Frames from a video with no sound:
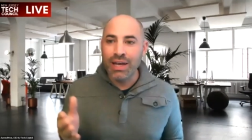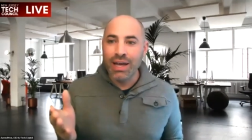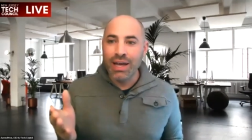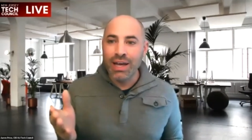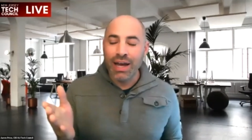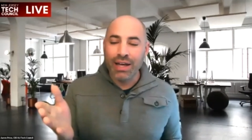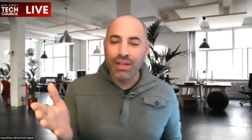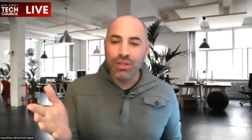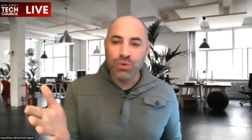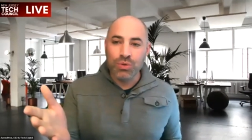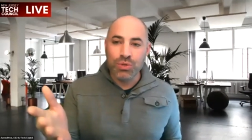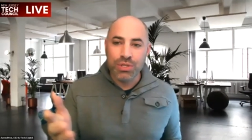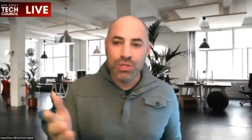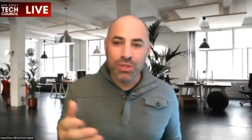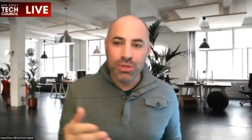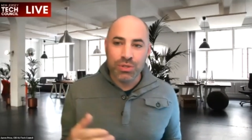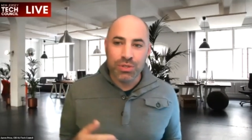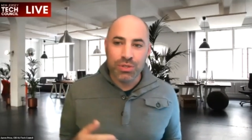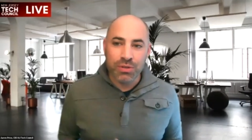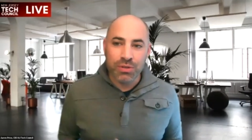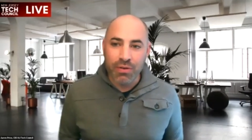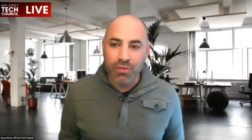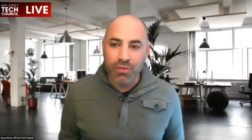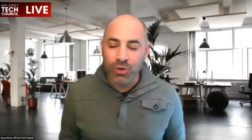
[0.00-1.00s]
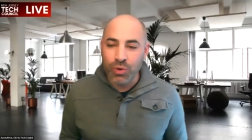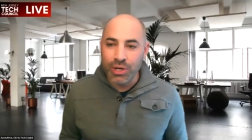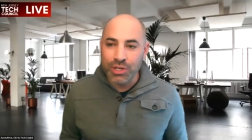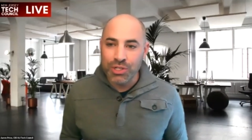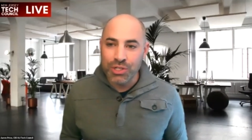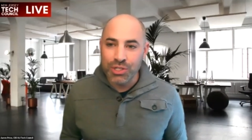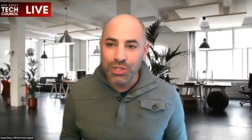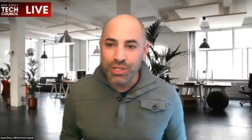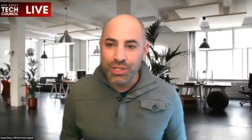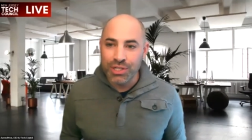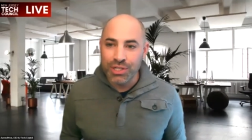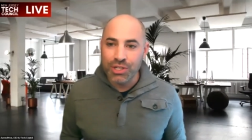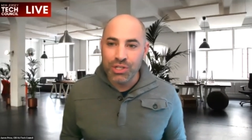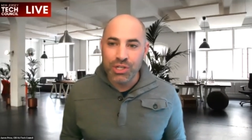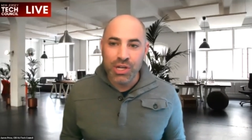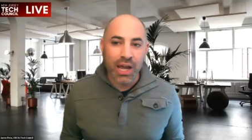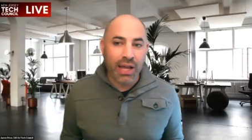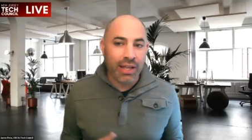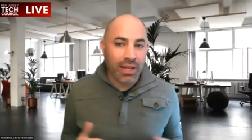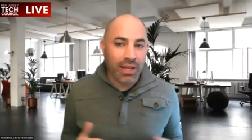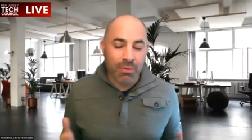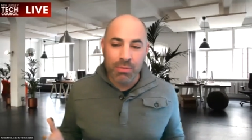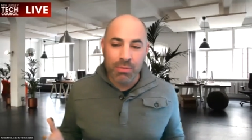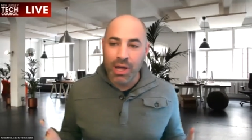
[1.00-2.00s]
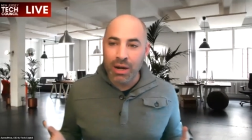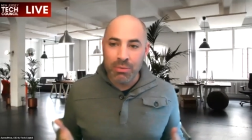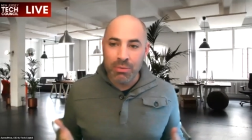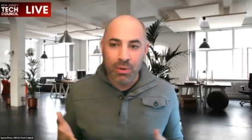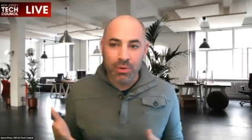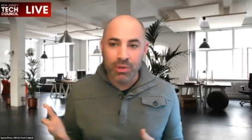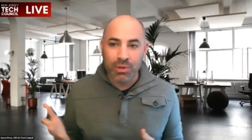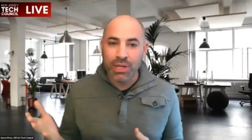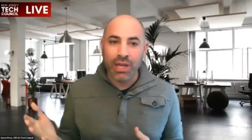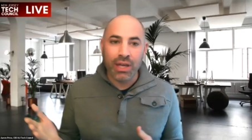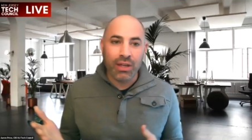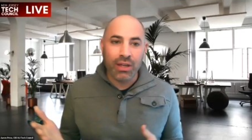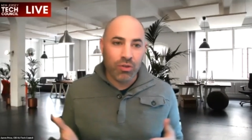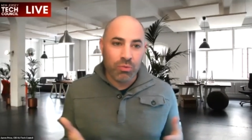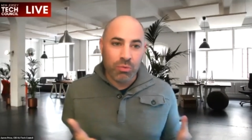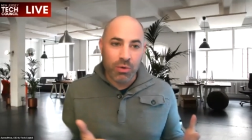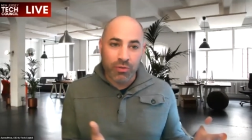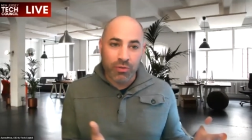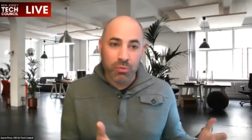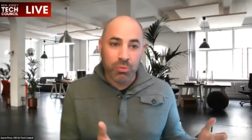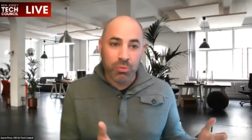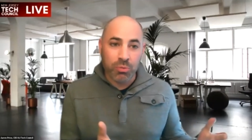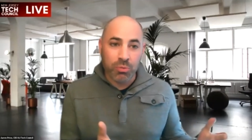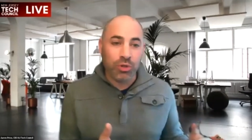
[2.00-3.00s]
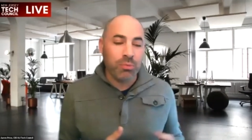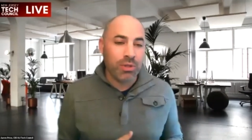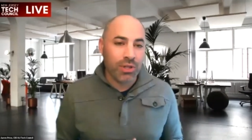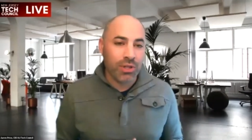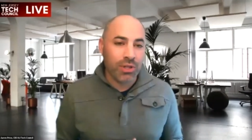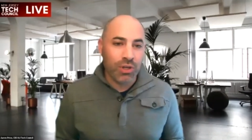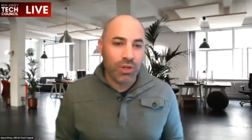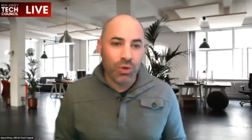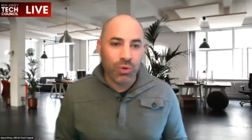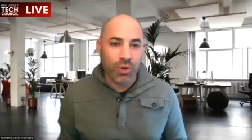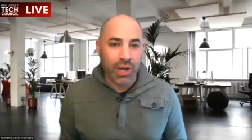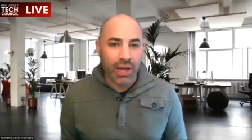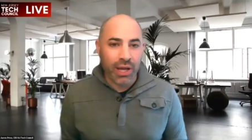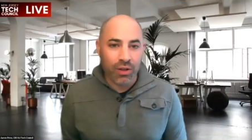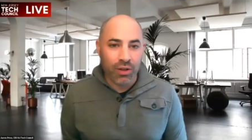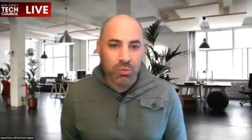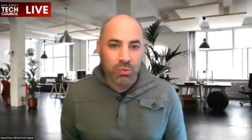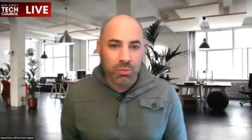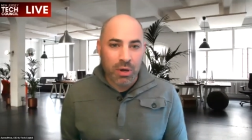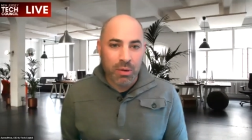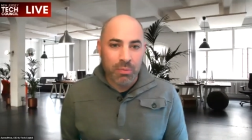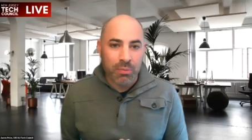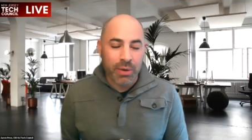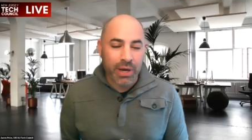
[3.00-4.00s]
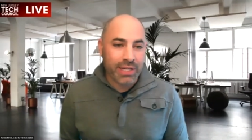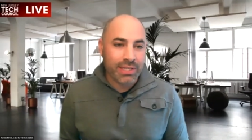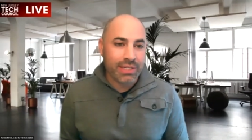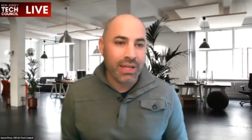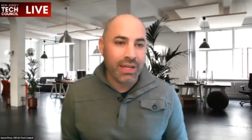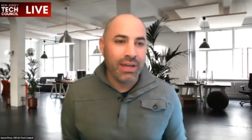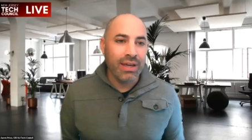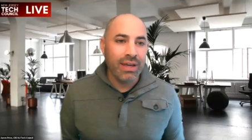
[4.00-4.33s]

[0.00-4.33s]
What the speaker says: I do see there's several questions in the chat that I'm not going to be able to get to, but if you put them in the Q&A, I'll do my best.